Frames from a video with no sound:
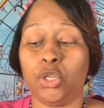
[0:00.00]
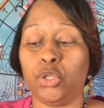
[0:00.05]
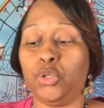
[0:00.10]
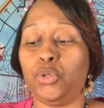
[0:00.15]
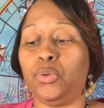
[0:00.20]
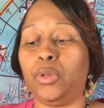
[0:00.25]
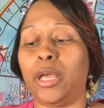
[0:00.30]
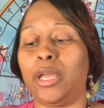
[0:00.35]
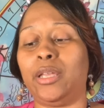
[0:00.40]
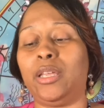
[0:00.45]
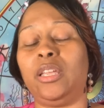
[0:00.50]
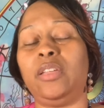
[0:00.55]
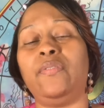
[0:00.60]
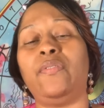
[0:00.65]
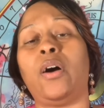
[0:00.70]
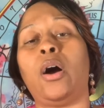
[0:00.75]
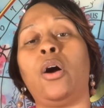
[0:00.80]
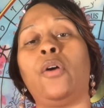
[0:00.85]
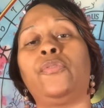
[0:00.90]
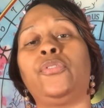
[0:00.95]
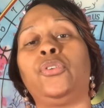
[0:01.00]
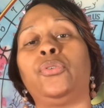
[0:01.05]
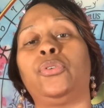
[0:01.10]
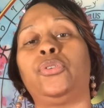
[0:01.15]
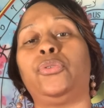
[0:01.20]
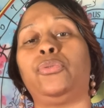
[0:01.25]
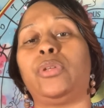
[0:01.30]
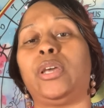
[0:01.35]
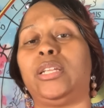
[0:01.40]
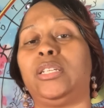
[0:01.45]
Do they evolve you or
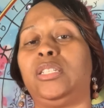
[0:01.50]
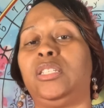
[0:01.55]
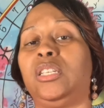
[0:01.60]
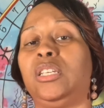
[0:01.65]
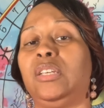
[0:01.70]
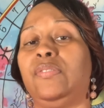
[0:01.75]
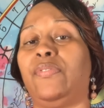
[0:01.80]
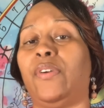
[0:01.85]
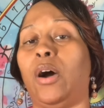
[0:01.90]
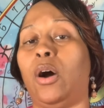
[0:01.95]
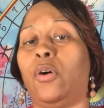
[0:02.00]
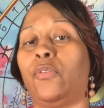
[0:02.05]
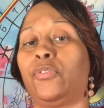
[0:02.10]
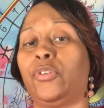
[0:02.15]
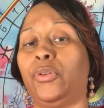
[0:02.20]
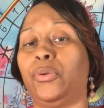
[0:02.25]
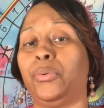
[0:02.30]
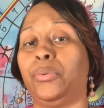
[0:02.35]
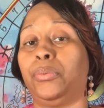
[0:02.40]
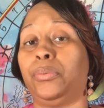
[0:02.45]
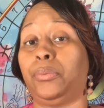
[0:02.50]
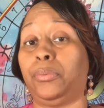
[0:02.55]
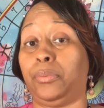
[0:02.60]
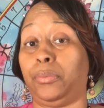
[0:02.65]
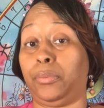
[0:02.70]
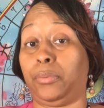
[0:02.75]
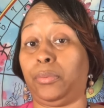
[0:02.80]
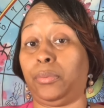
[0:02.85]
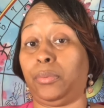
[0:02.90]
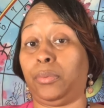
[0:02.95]
do they devolve you?
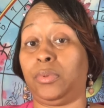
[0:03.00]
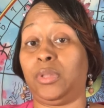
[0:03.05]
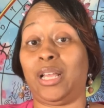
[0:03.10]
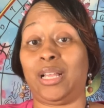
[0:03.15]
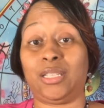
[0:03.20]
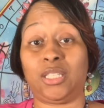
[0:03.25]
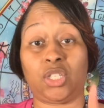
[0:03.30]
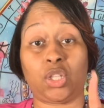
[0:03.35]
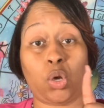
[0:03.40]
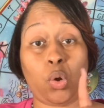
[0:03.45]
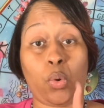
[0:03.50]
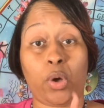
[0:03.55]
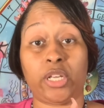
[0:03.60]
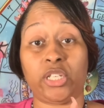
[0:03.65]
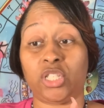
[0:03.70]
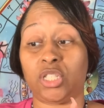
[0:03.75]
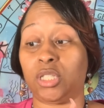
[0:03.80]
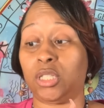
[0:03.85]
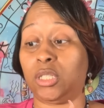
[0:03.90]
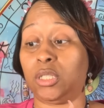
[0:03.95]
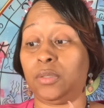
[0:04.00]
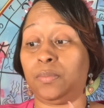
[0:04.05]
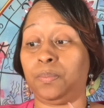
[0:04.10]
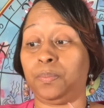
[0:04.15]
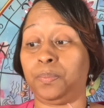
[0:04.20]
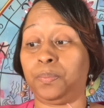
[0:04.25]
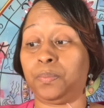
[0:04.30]
That's the question.